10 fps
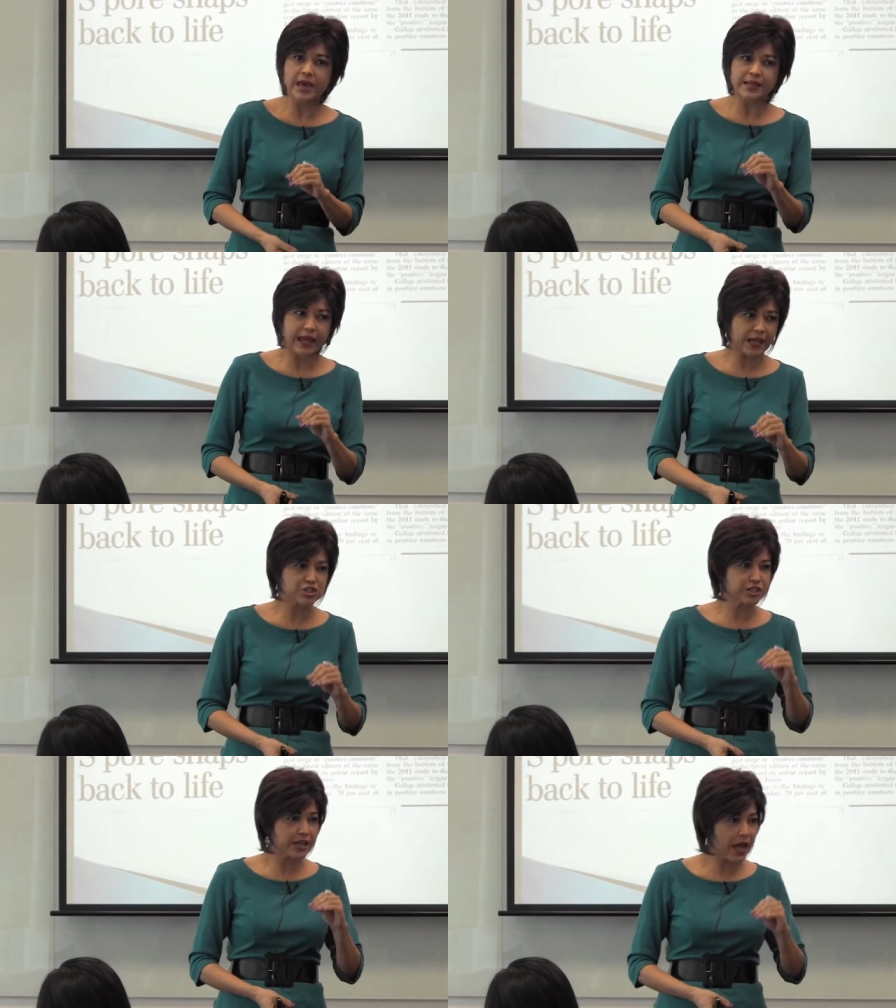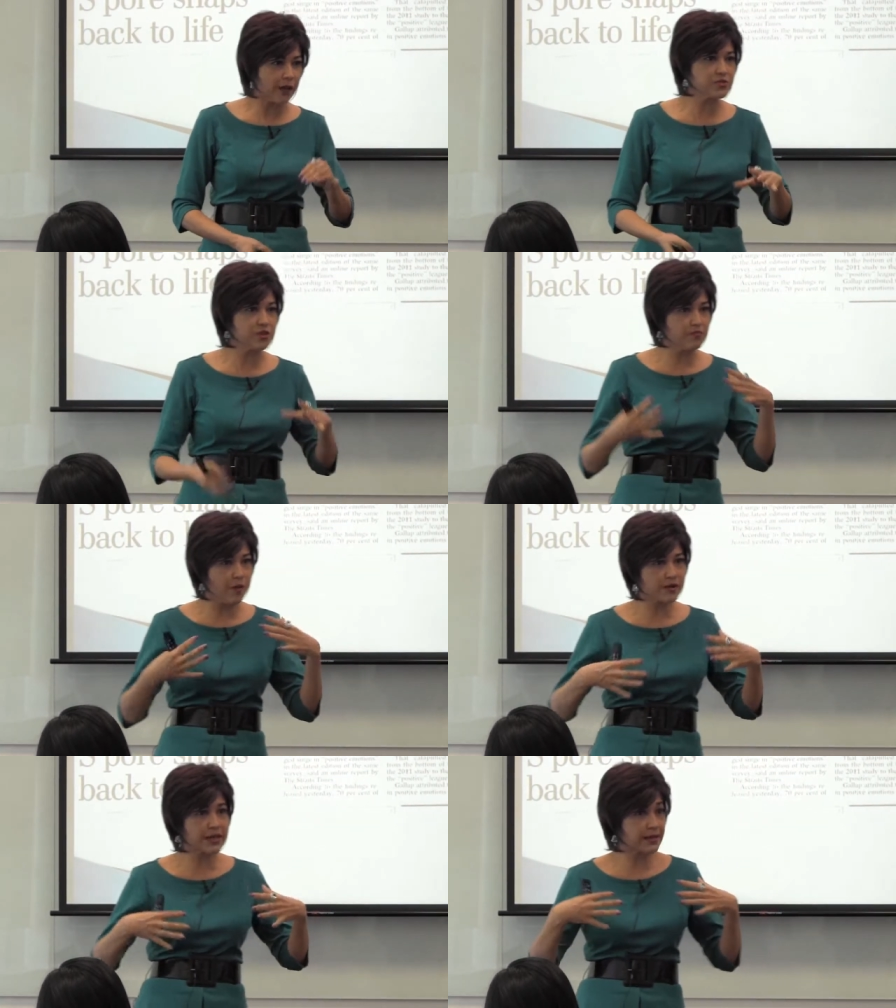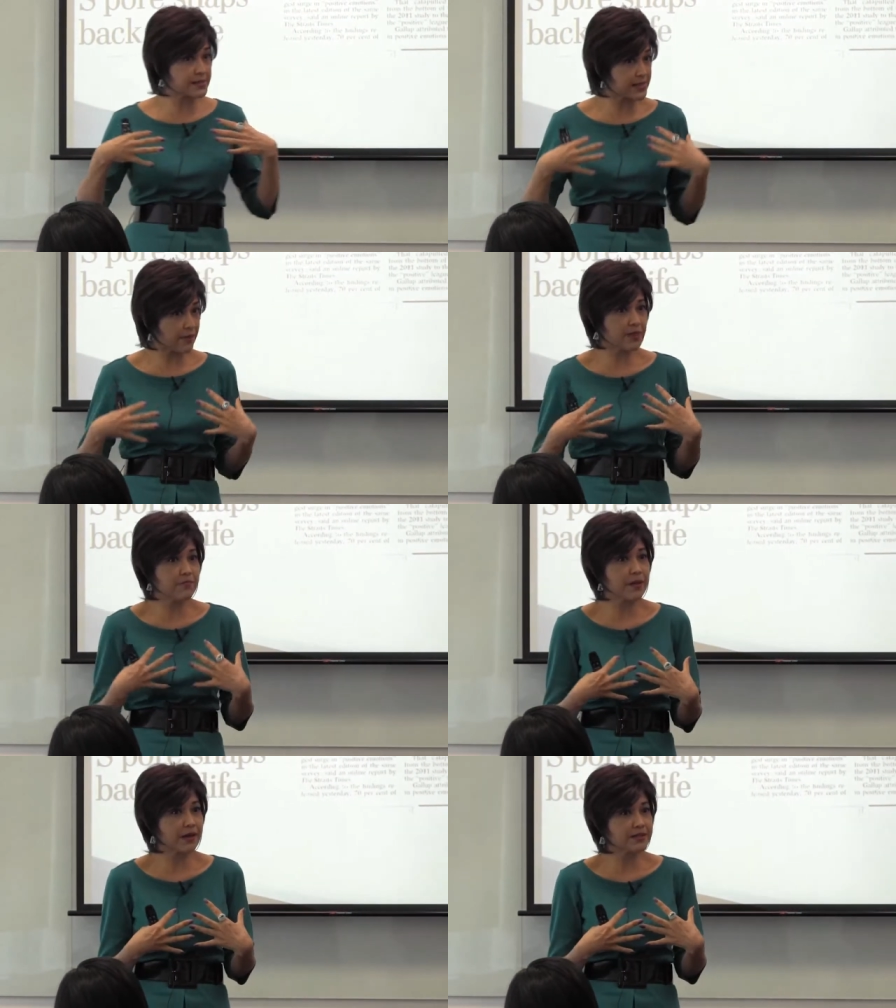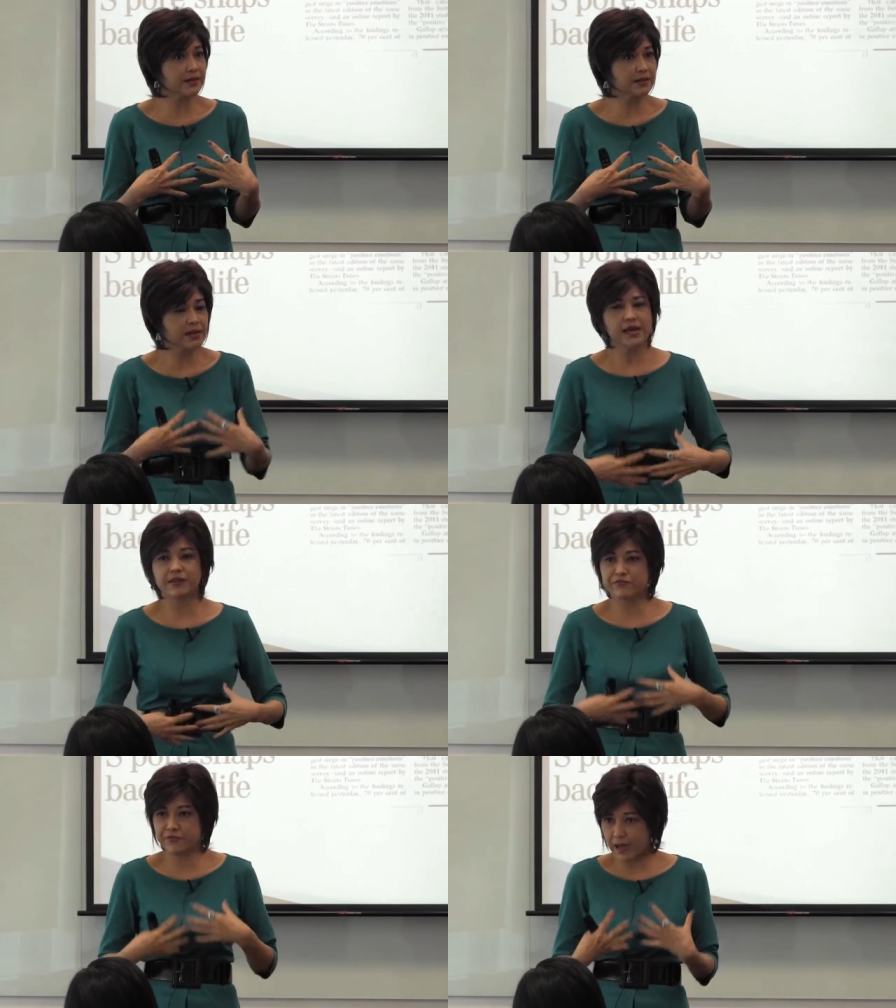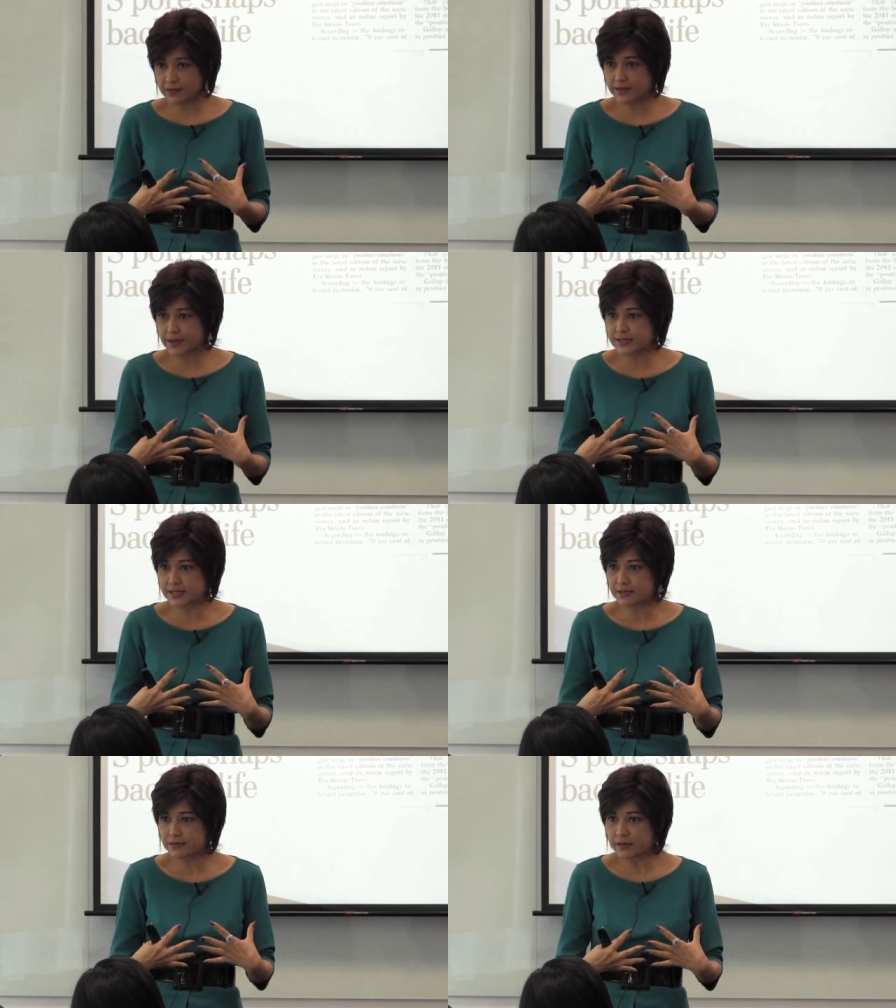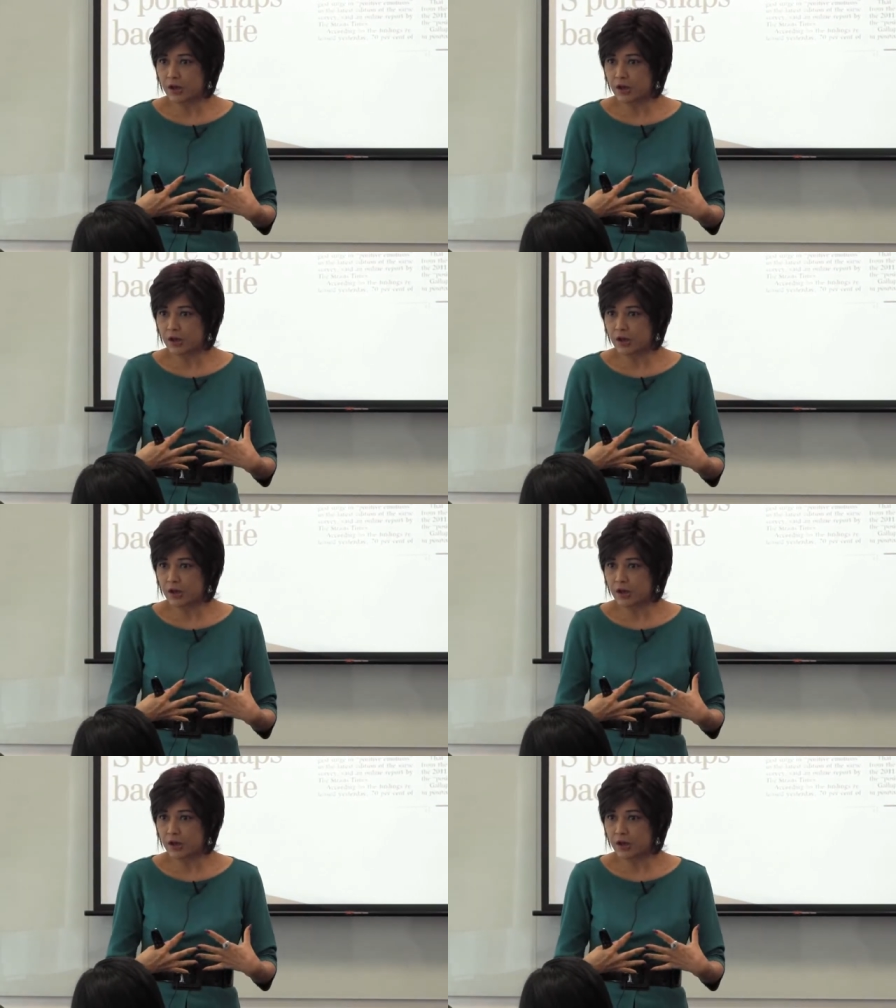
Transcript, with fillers: it actually helps your body accept them better, it validates it,